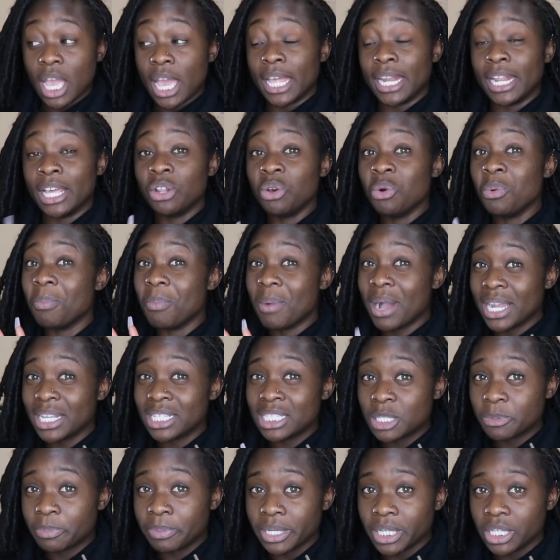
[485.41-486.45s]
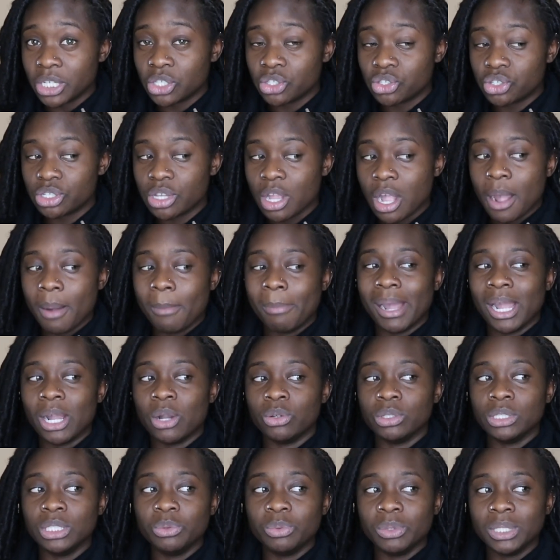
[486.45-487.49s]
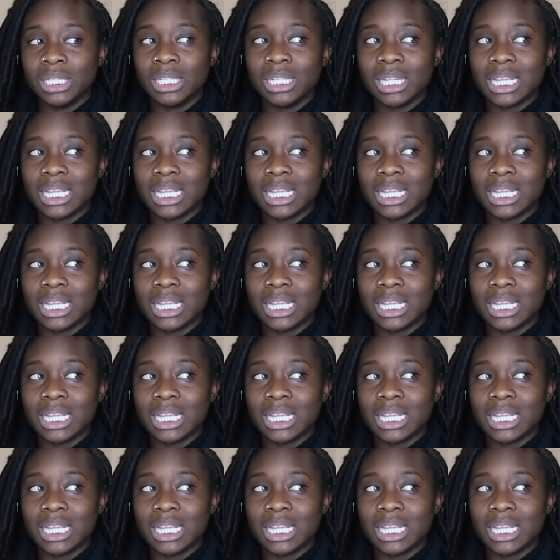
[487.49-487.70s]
and I don't mind spinach, but I only really